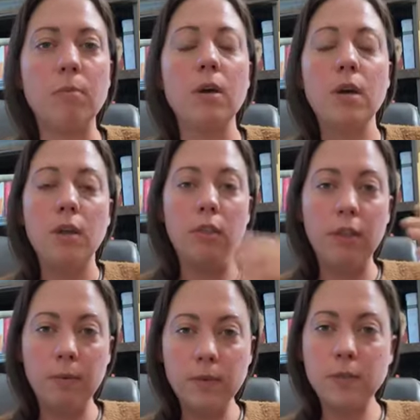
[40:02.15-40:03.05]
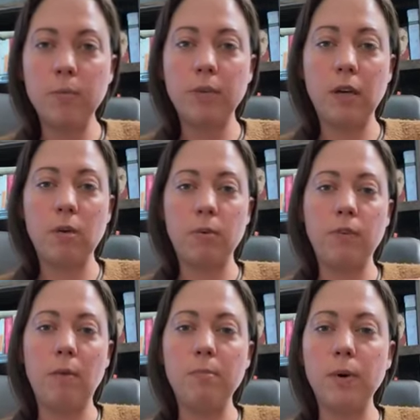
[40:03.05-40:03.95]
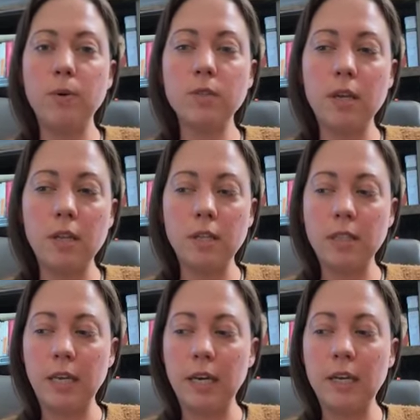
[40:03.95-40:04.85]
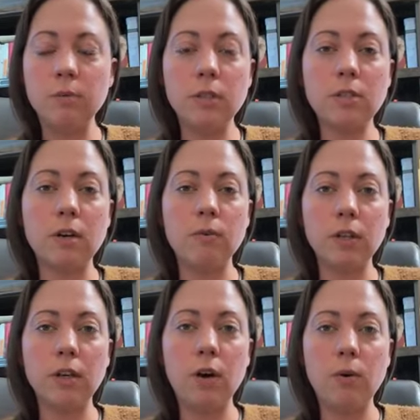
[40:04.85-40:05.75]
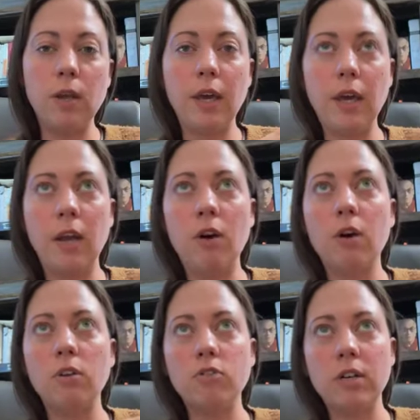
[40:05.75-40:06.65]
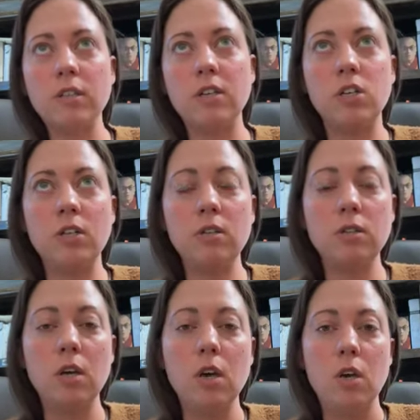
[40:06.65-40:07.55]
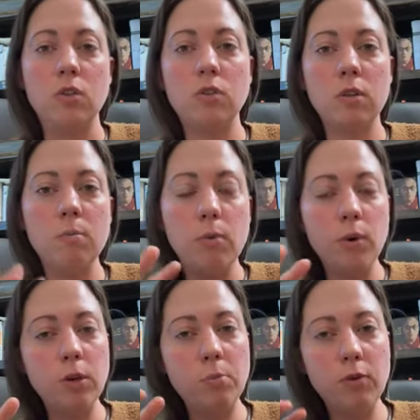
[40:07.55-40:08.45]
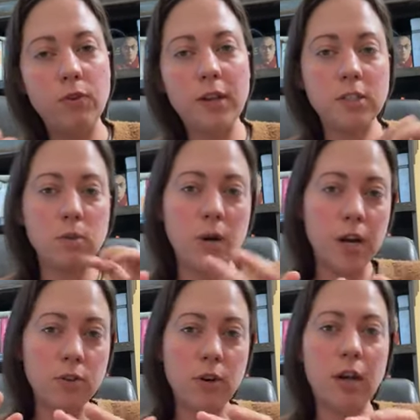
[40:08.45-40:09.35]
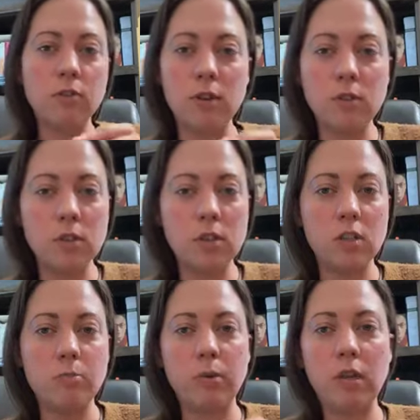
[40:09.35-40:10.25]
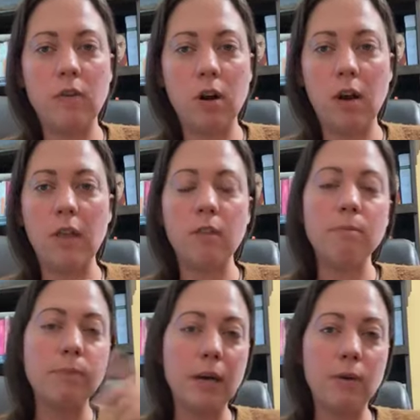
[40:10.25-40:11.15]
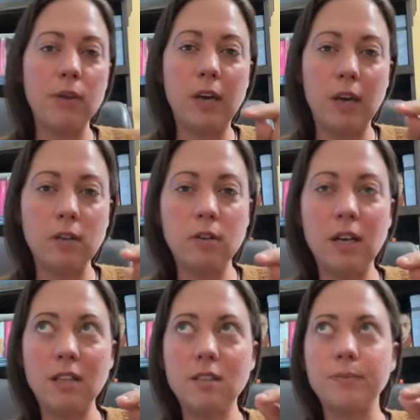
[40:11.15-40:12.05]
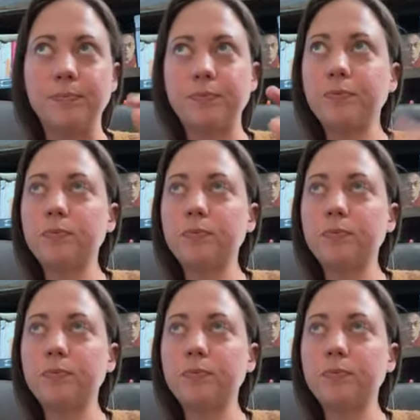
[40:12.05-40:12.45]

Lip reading: rhythm, and then we start playing around with tempos, and then at the end, we start really honing in on transitions. So the more you perfect your walk-trot transitions, believe it or not, the better the canter gets.